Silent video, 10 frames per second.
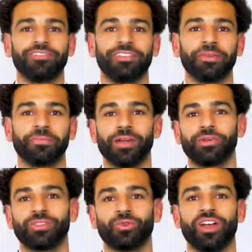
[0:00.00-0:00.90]
I'm very
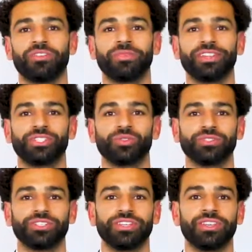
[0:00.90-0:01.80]
proud to have been
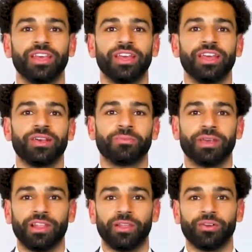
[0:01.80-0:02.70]
chosen
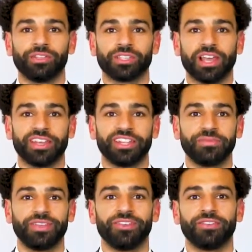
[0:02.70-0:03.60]
by the Laureus
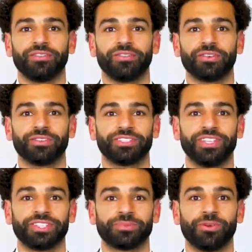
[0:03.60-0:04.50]
Academy for
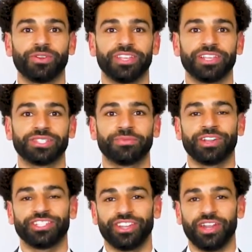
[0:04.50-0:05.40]
this Sporting
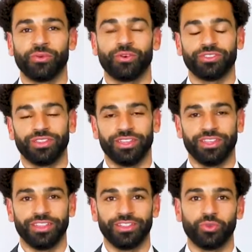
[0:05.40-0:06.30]
Inspiration Award.
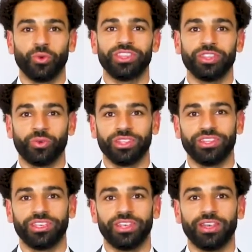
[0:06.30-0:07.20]

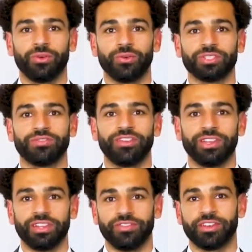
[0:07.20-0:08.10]
2020 was a
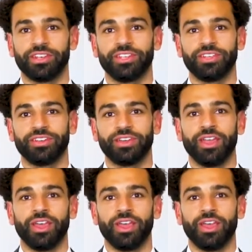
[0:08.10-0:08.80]
very difficult year